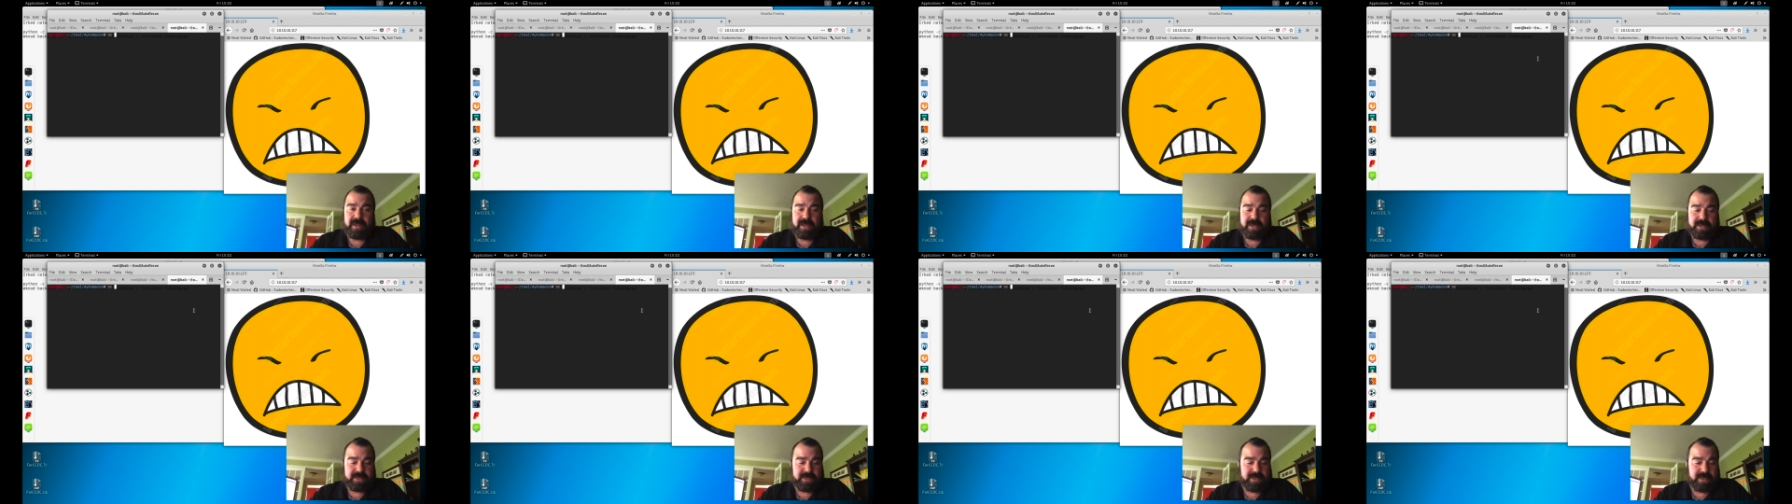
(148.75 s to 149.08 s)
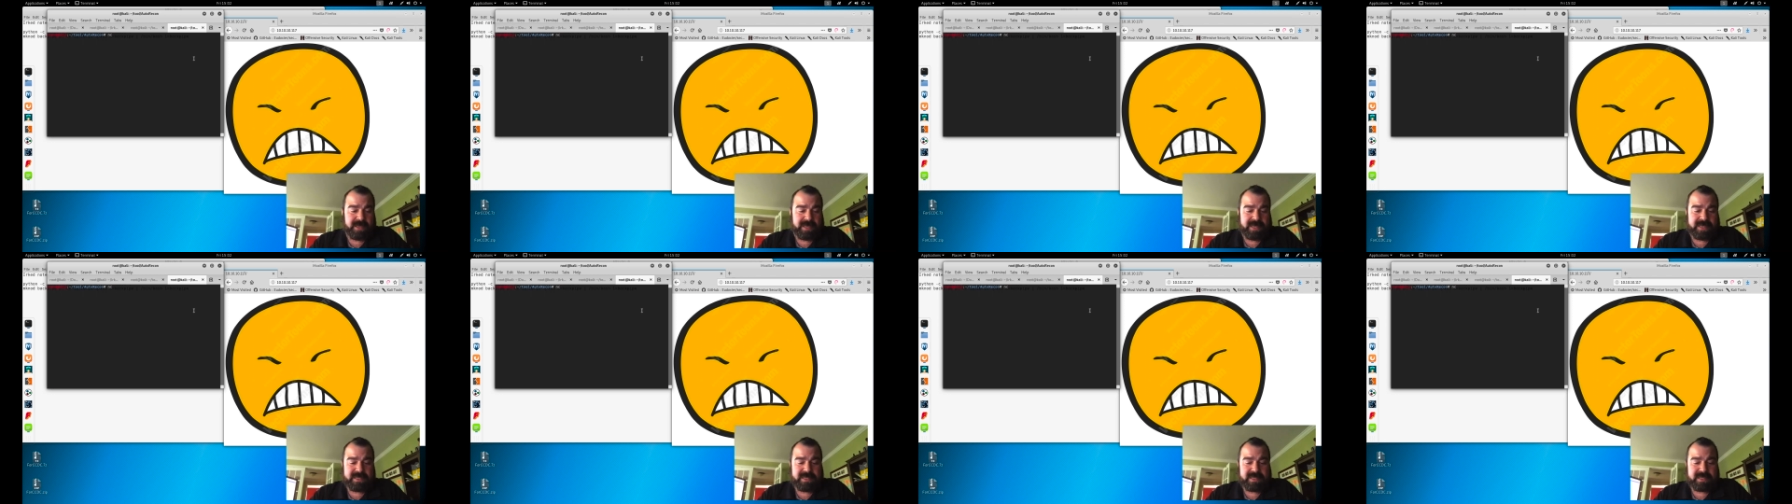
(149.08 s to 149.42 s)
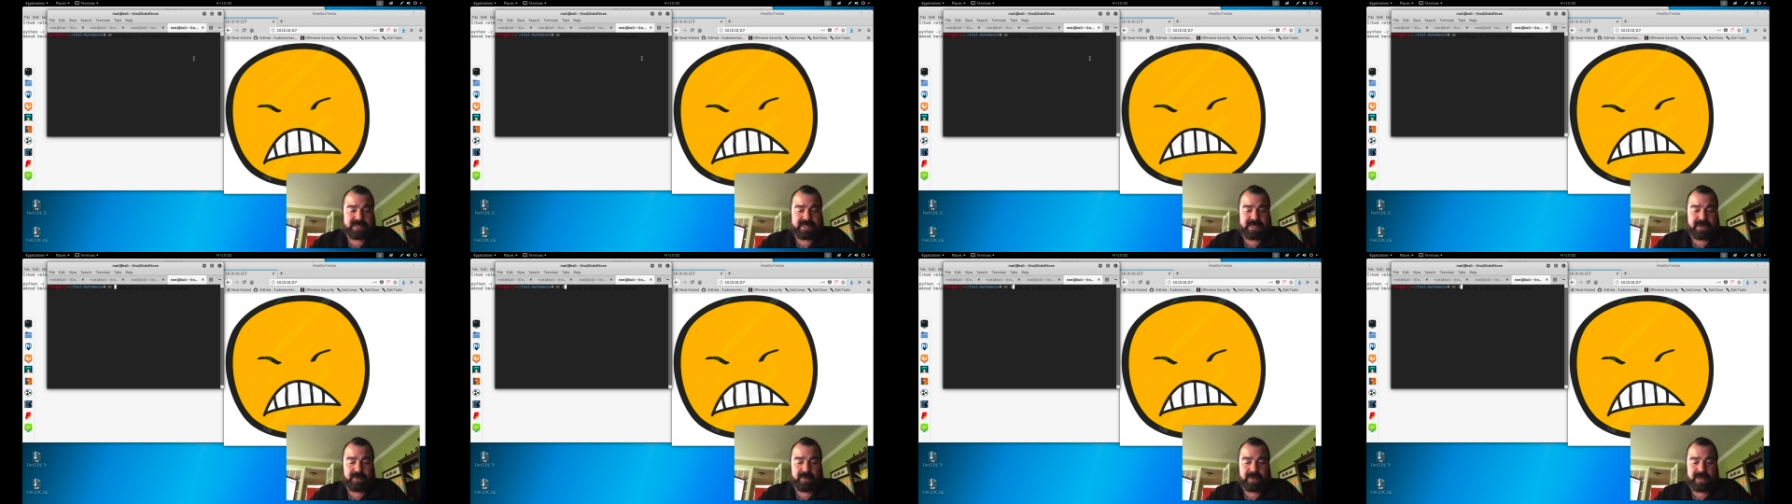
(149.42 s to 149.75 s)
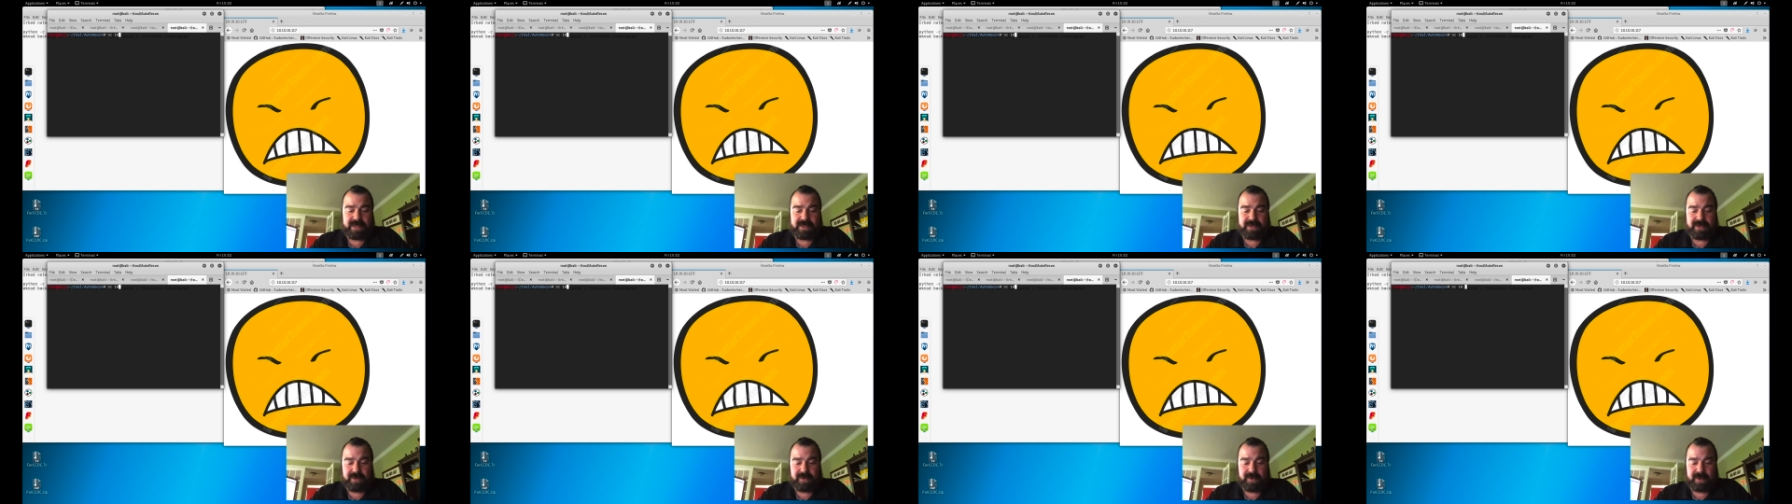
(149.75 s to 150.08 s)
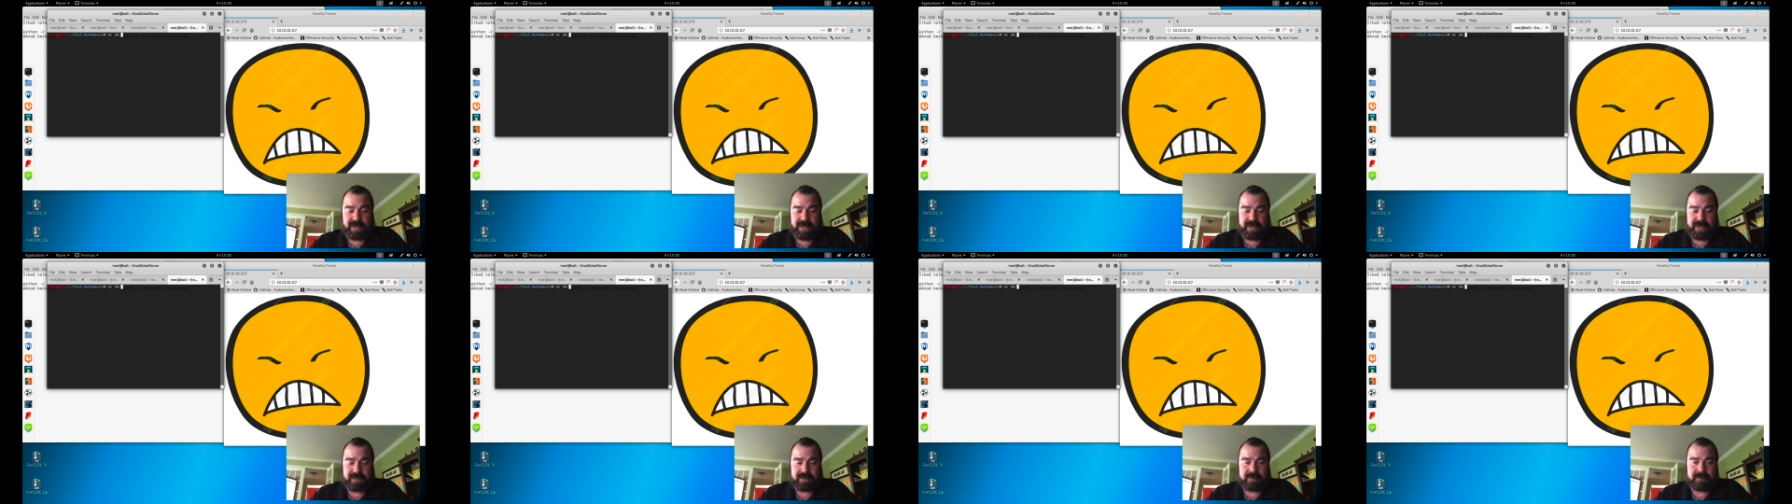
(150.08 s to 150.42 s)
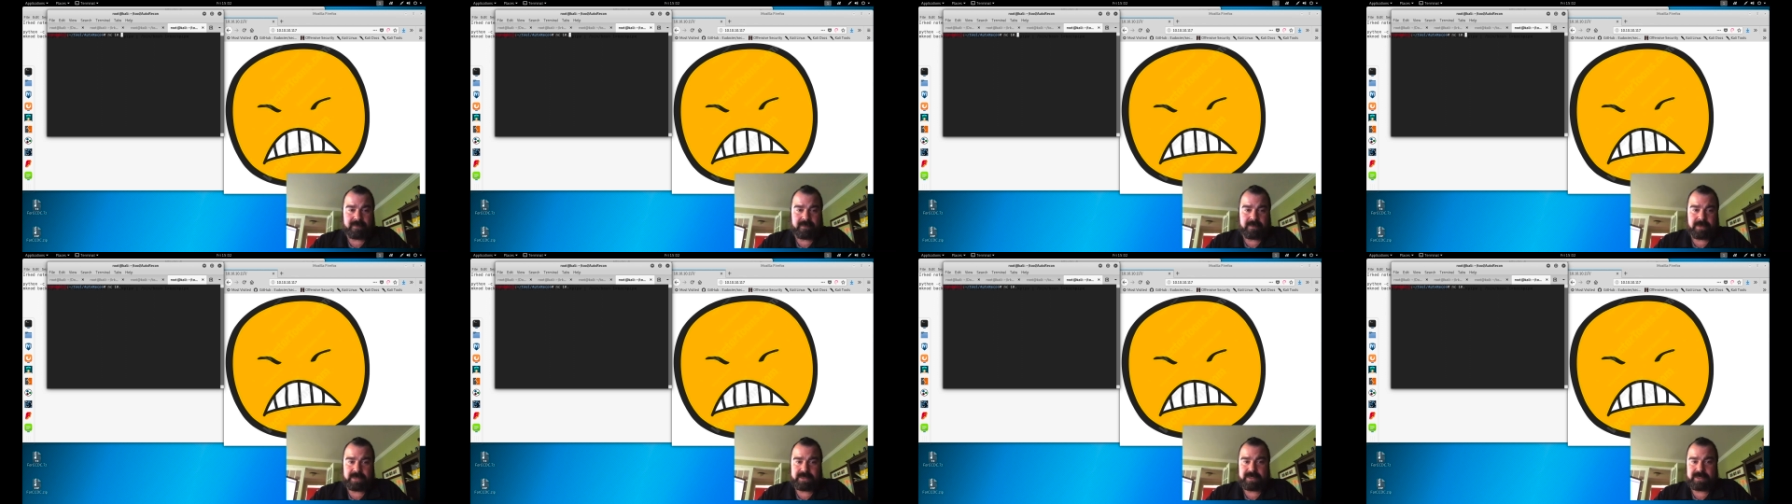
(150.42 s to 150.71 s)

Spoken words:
So the easiest thing we can do here,